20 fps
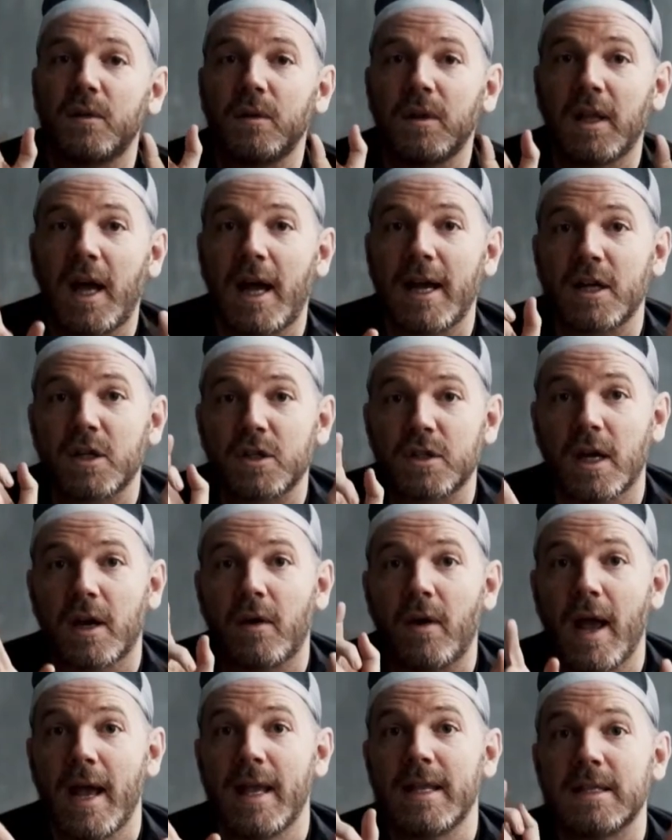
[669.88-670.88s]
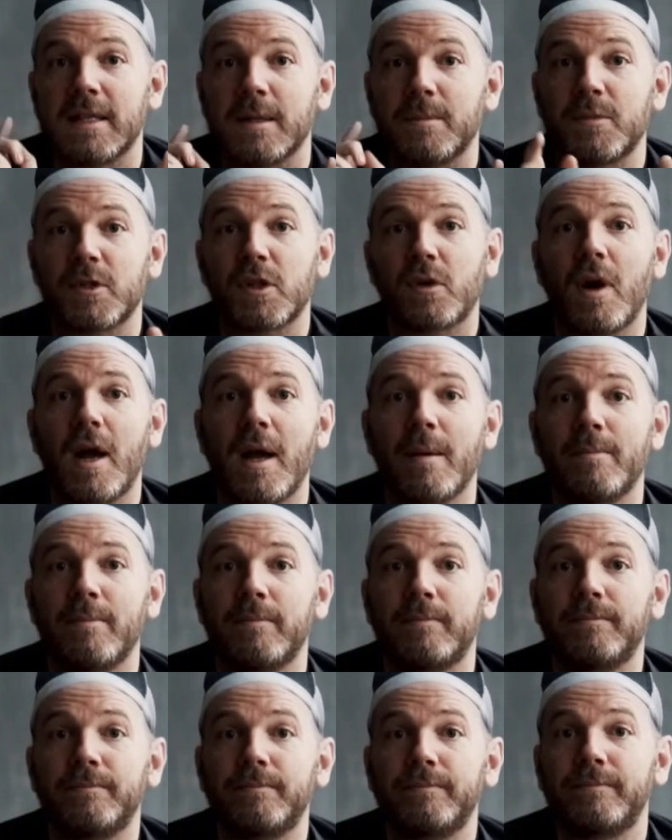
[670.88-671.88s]
like, share, and subscribe.
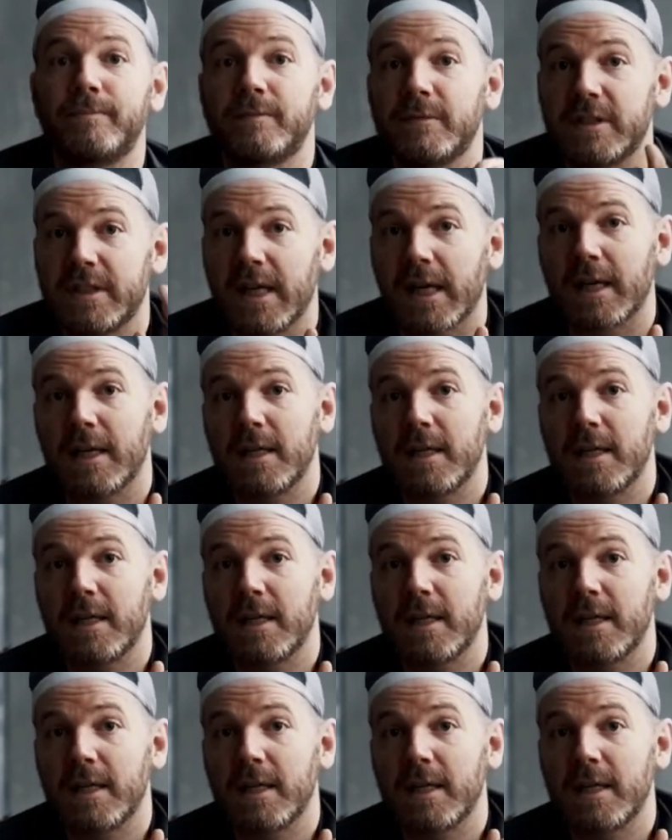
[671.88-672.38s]
Take it